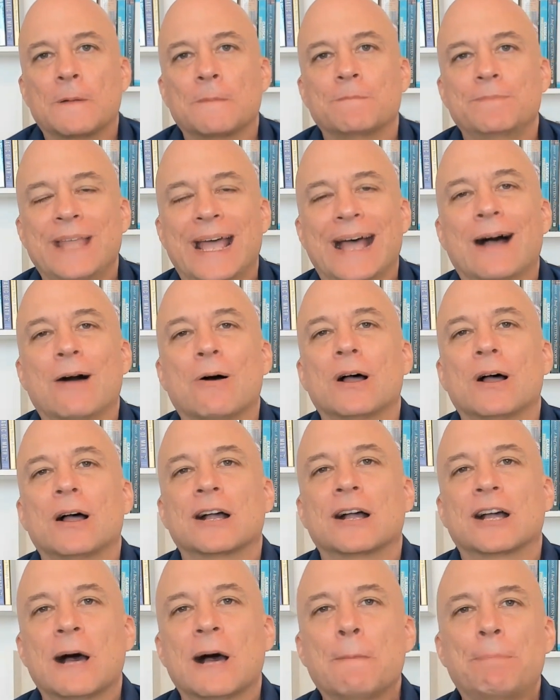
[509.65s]
Now,
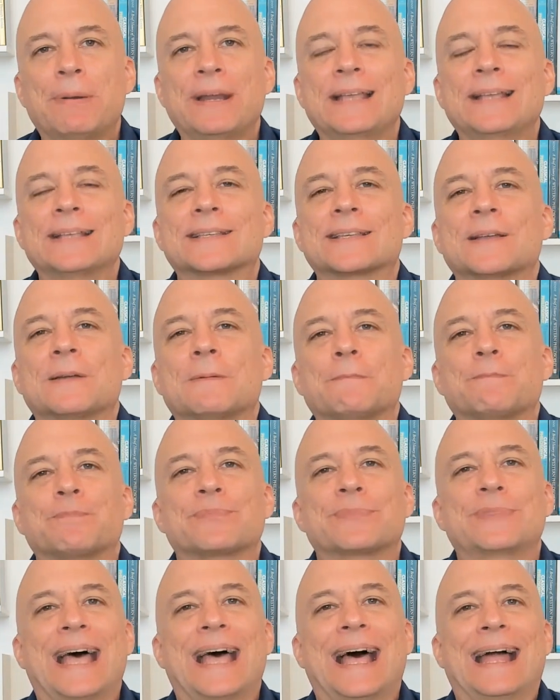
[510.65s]
companies
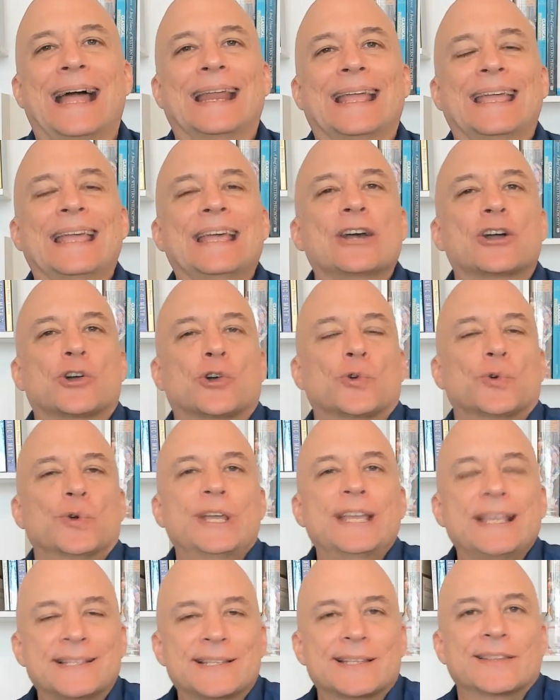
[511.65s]
that
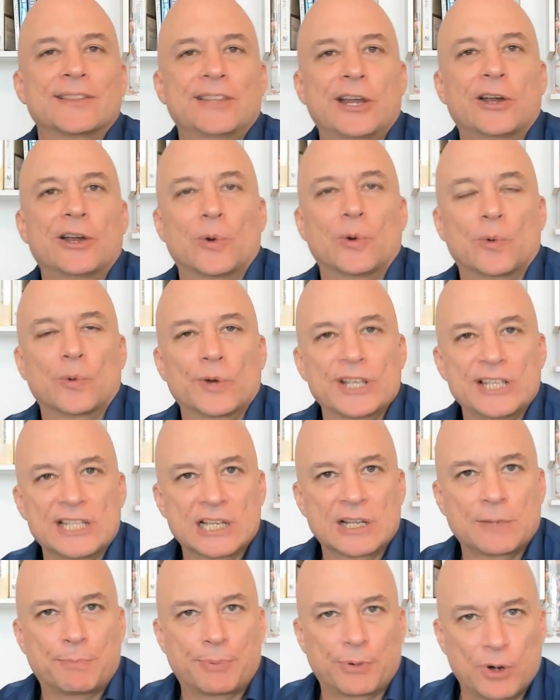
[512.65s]
increase their
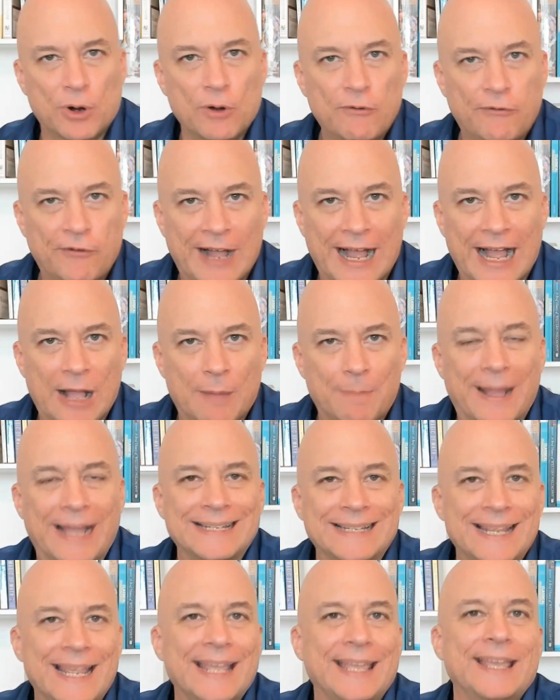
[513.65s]
risk profile by
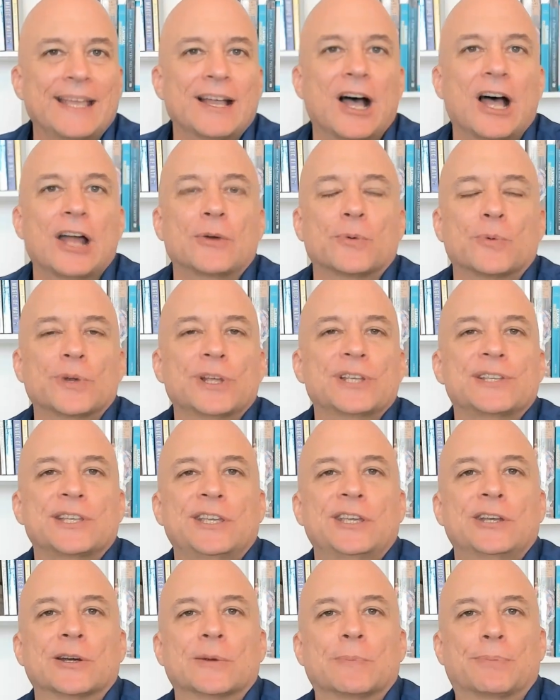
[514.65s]
taking on
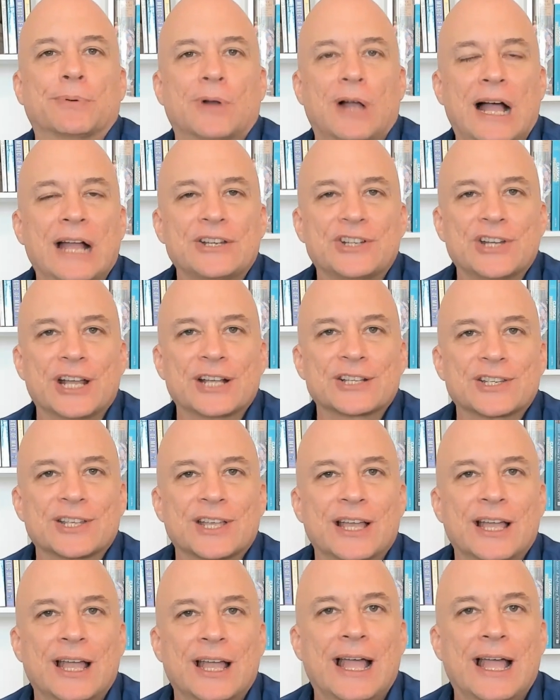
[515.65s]
riskier projects
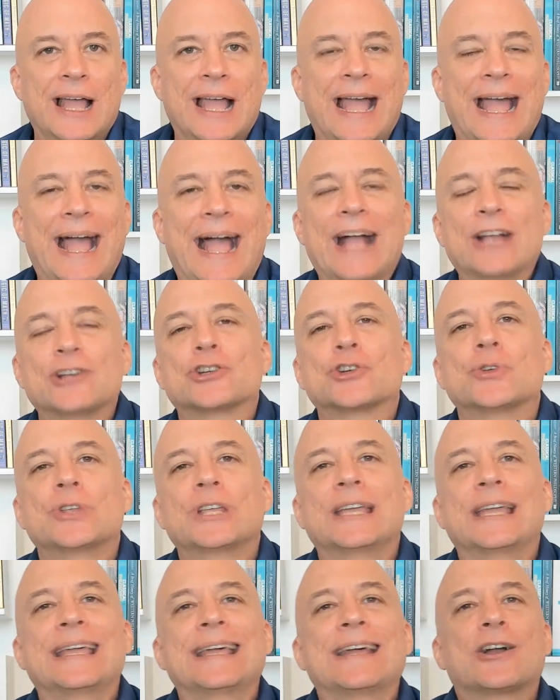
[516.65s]

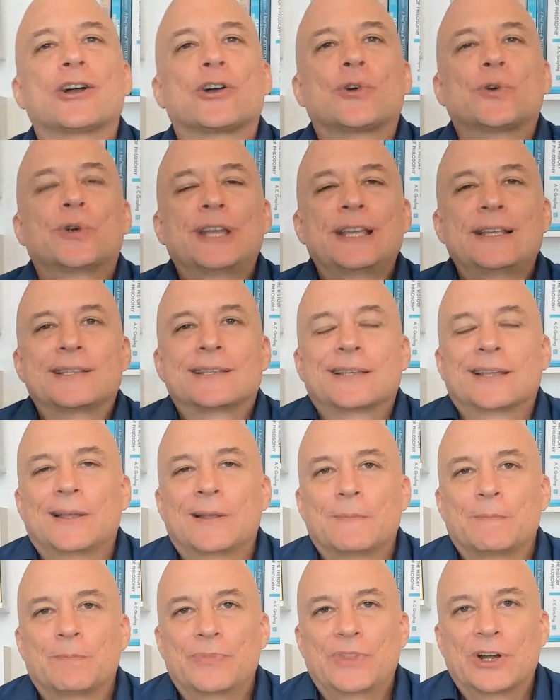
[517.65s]
actually increase
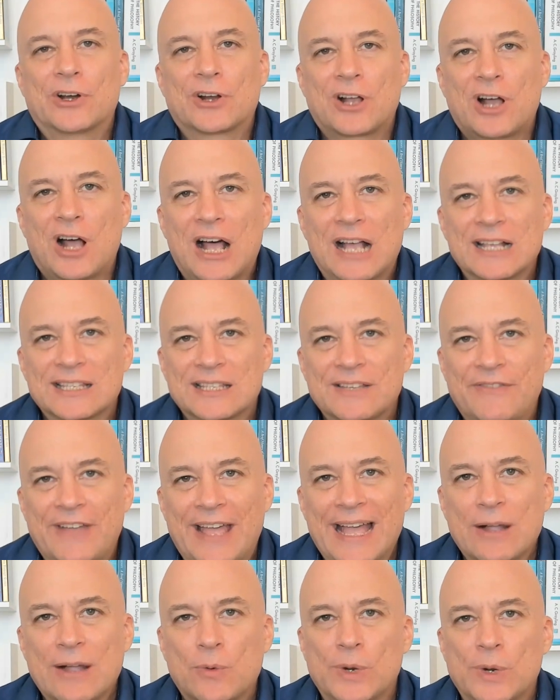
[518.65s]
their cost of
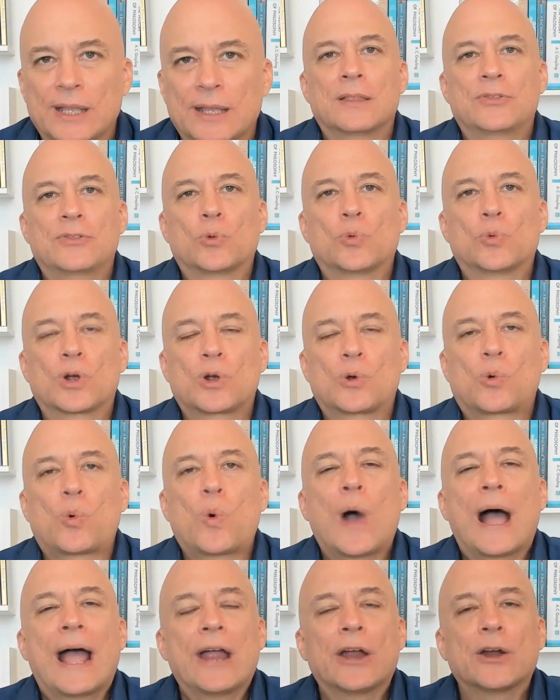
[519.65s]
equity. The
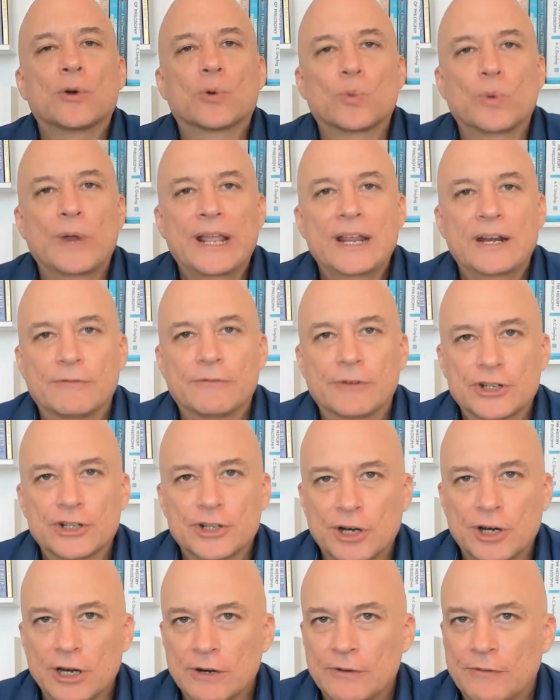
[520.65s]
required rate of
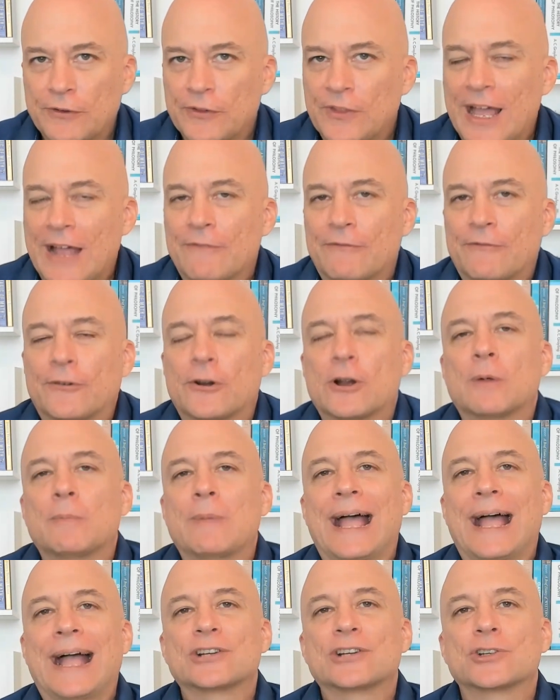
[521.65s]
return for that firm
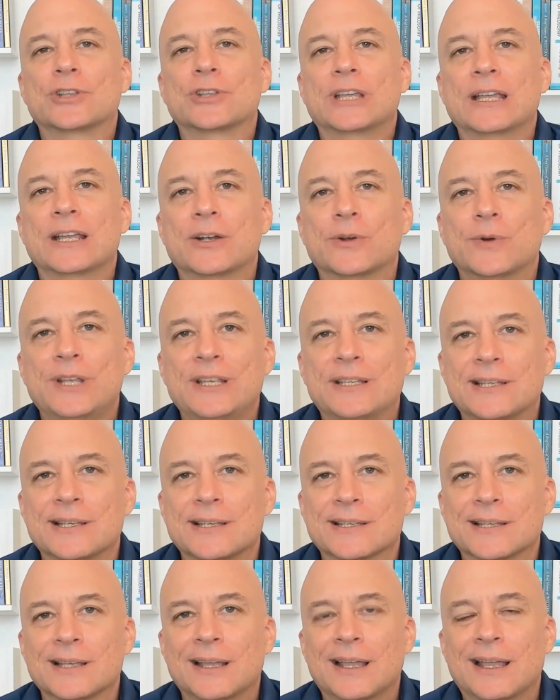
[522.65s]
actually
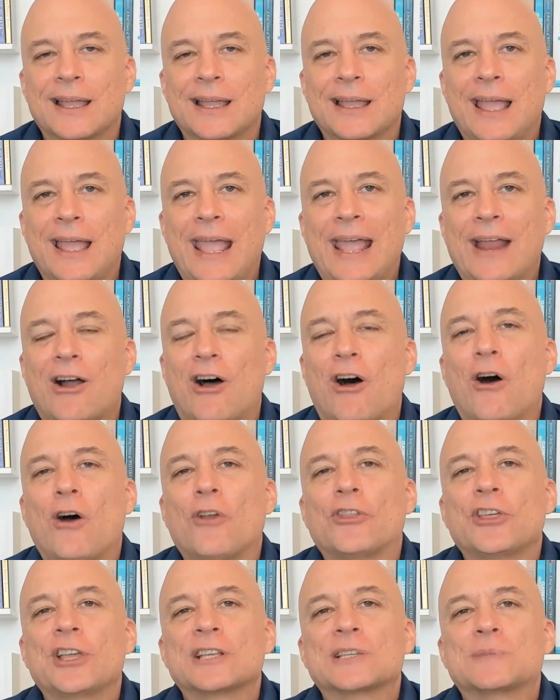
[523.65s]
increases. And all
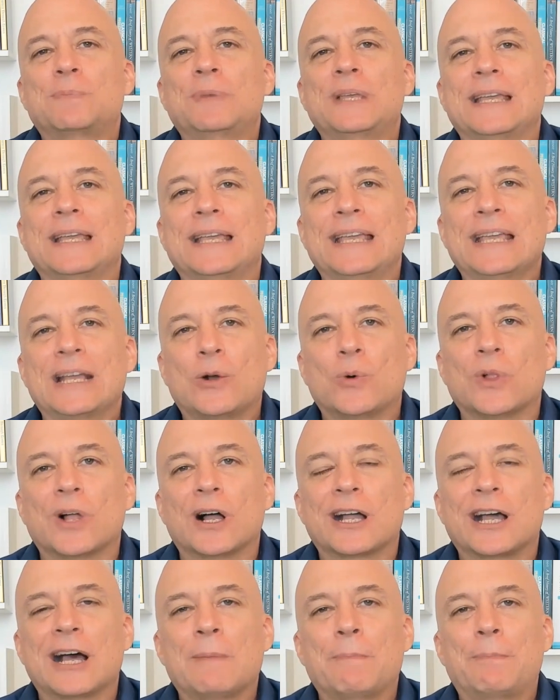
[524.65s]
things being equal,
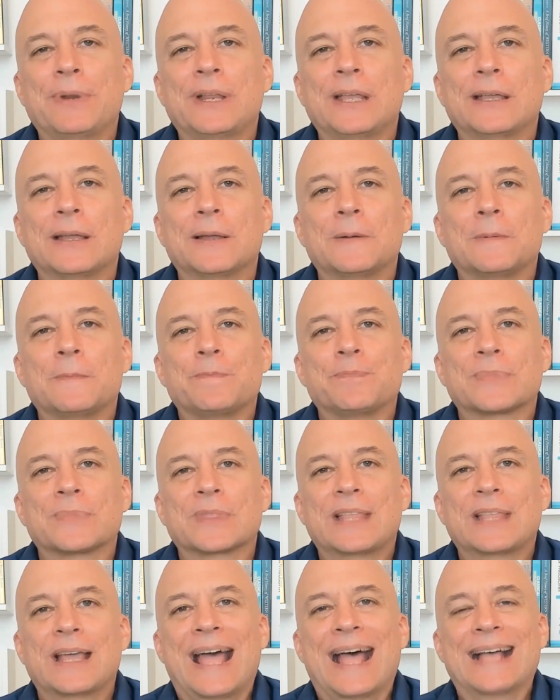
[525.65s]
a company
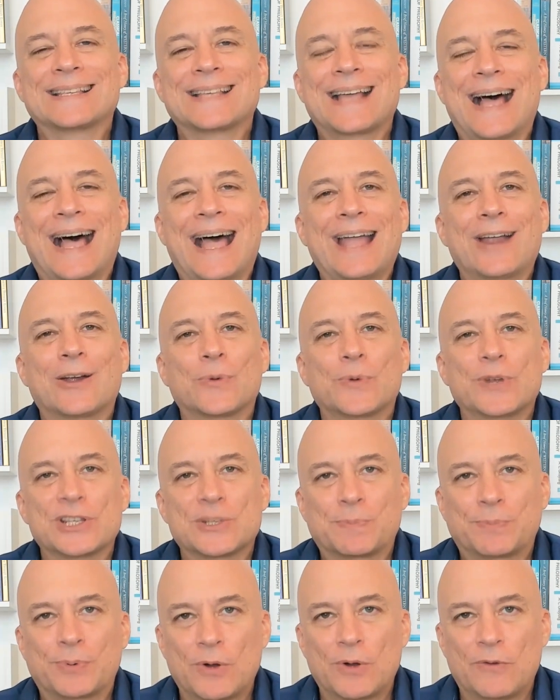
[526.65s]
that has a higher
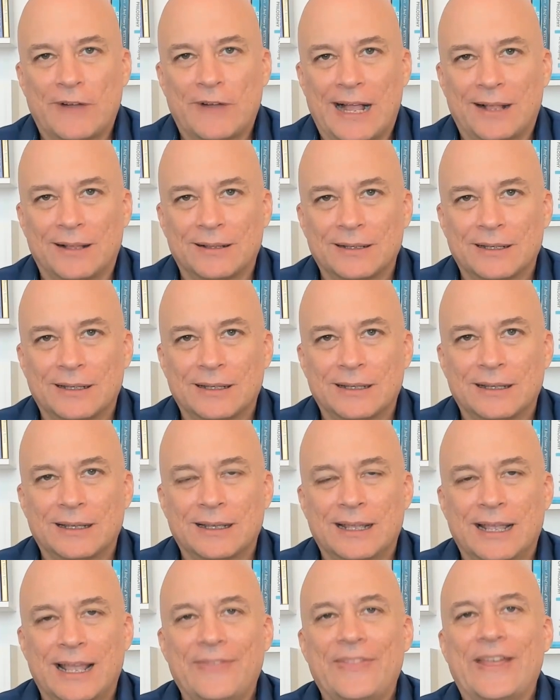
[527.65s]
risk profile
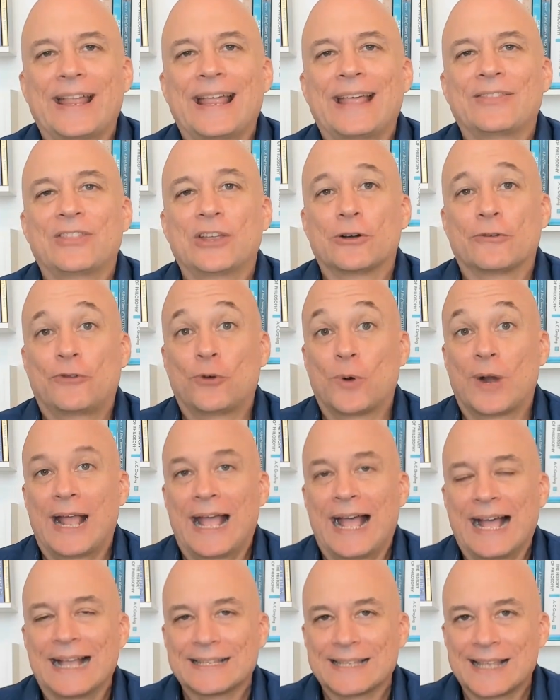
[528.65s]
and that therefore
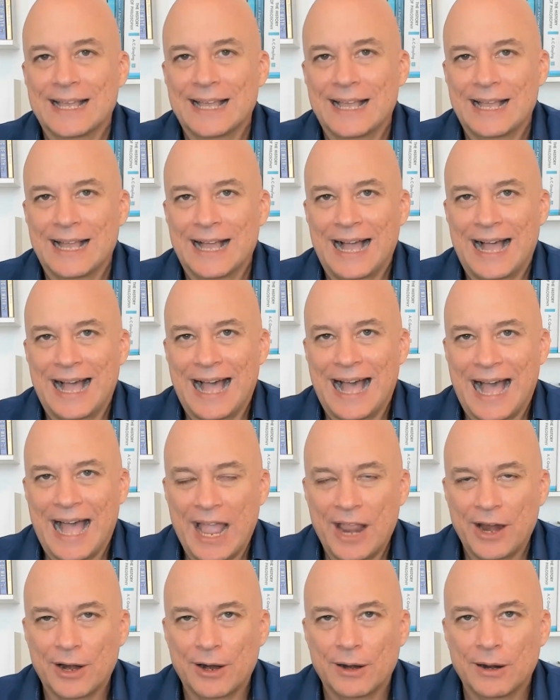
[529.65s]
has a
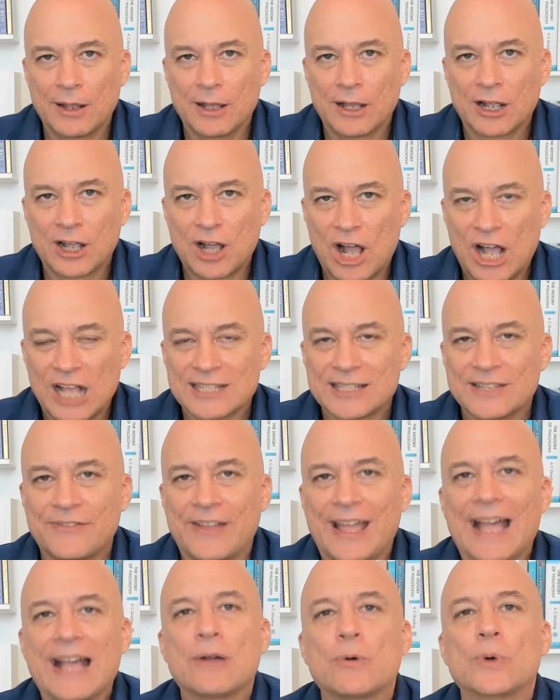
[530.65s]
higher cost of
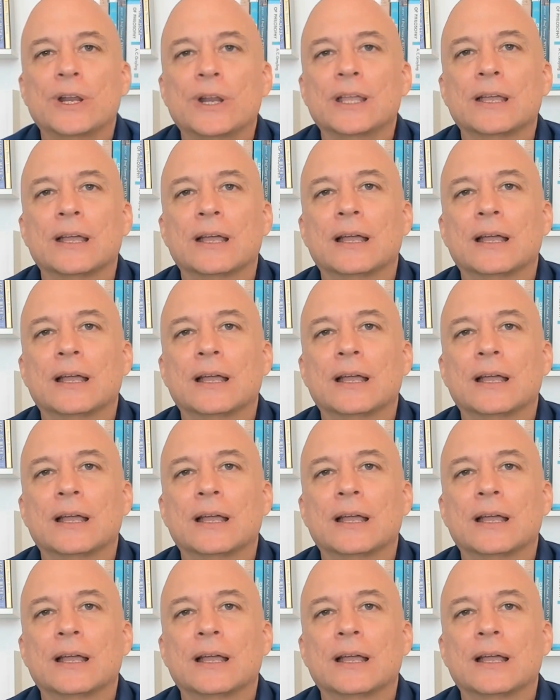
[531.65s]
equity